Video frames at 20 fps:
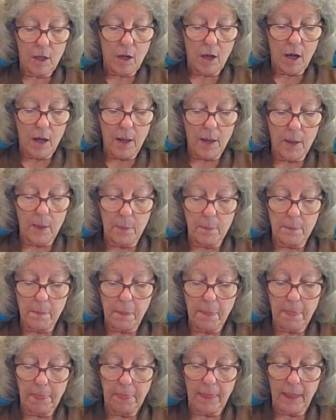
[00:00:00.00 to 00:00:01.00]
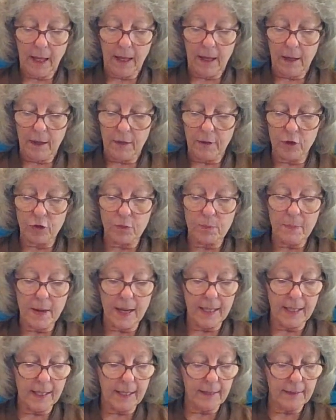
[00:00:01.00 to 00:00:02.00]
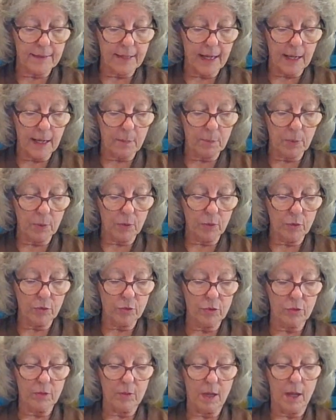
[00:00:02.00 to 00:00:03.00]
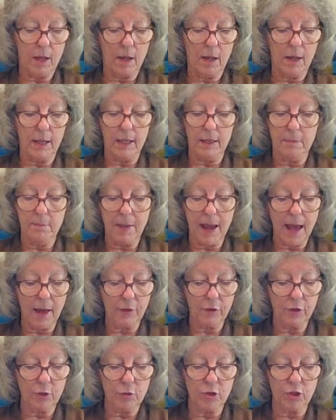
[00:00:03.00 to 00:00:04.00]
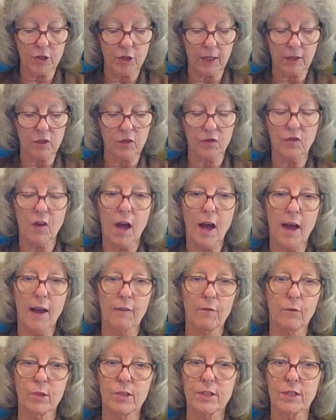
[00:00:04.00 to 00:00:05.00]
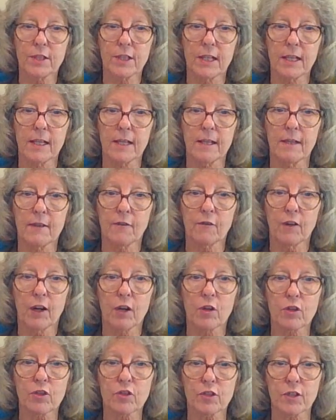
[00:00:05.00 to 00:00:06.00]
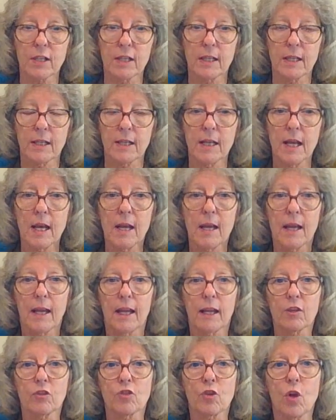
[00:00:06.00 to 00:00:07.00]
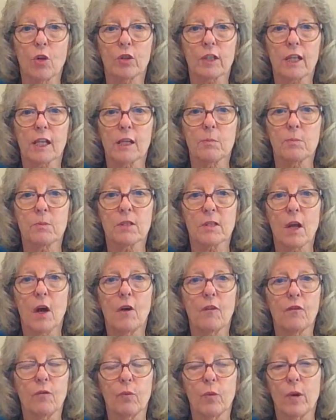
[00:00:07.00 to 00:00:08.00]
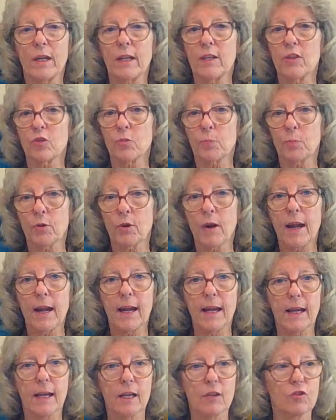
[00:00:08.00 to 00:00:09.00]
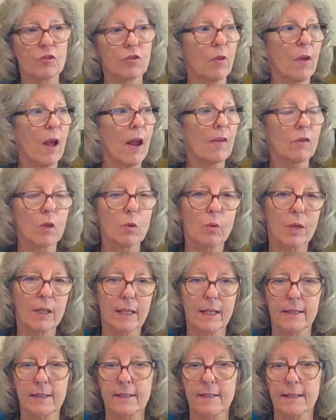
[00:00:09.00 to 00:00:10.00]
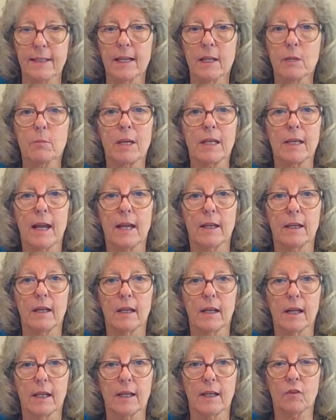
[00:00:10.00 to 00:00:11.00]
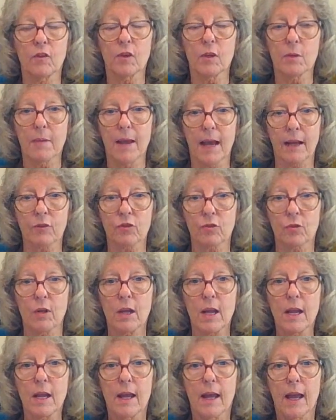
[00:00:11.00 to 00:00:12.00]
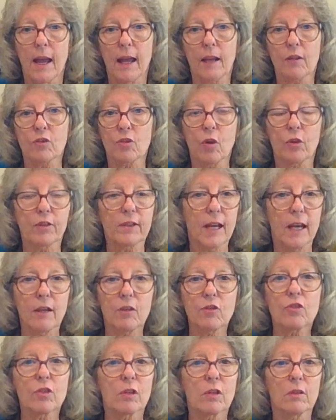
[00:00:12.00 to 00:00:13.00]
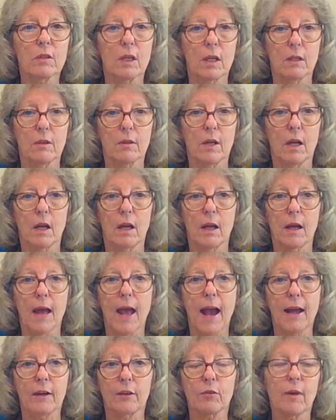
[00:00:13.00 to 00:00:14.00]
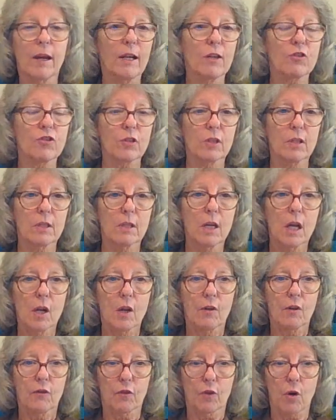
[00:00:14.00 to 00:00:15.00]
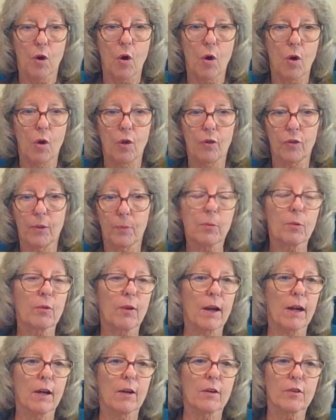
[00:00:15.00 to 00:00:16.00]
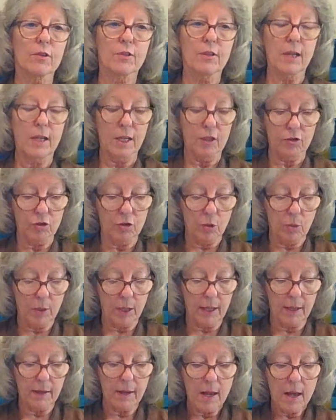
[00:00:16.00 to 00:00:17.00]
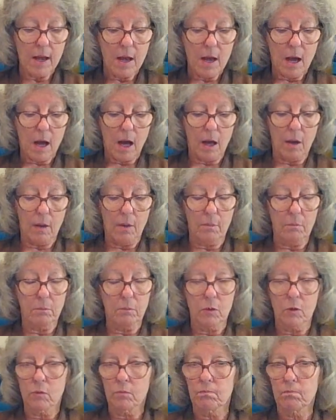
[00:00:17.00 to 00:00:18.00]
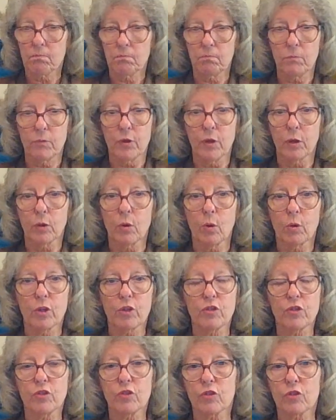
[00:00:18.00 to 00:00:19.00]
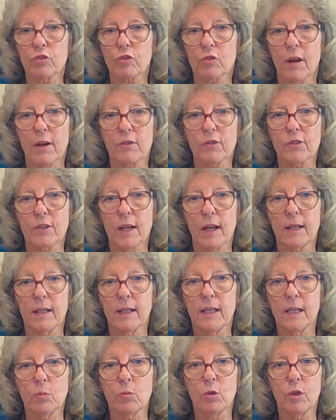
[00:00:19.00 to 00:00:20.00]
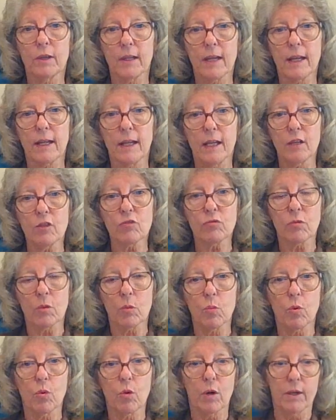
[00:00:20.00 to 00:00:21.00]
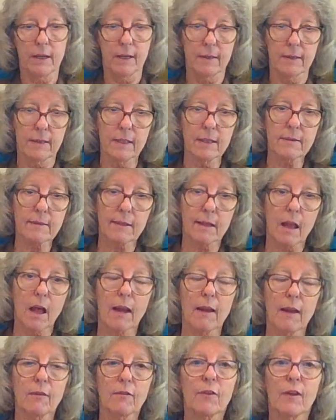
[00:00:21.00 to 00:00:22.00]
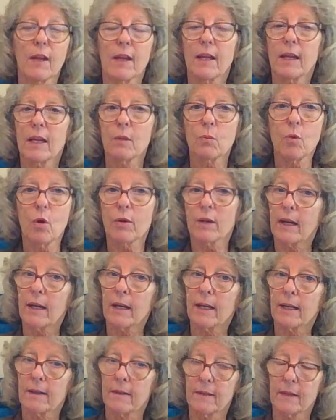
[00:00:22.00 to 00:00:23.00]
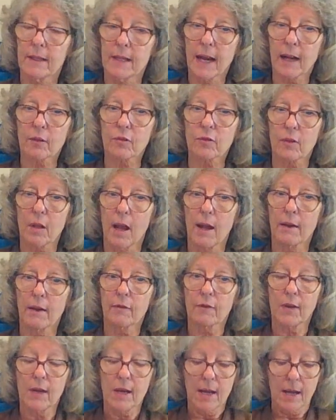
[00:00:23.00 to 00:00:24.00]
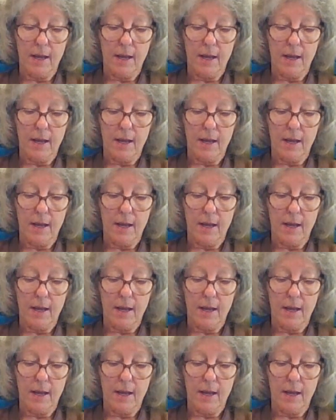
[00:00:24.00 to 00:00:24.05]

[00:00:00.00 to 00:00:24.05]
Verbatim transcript: Um, there's many examples. Uh, in Matthew 6 5, we see the Pharisee exalting himself when he's praying so everyone can see him and, and give him ex- exaltation and uh, adoration for all the prayers that he's doing. Um, the Lord Jesus Christ said he will get his reward in this life, he won't get it in the next life.